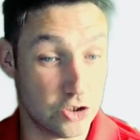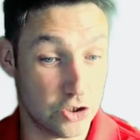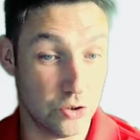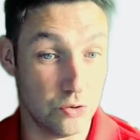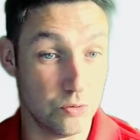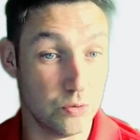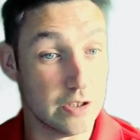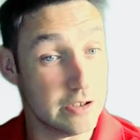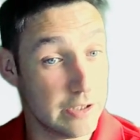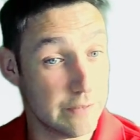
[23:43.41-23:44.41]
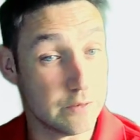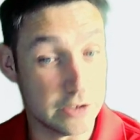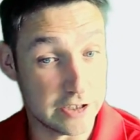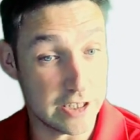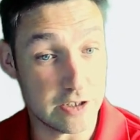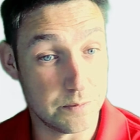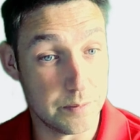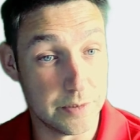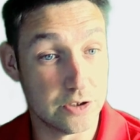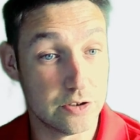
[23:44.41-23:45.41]
two different sets of
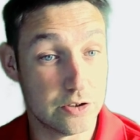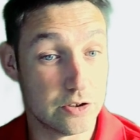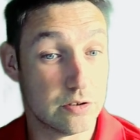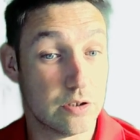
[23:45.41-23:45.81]
permissions.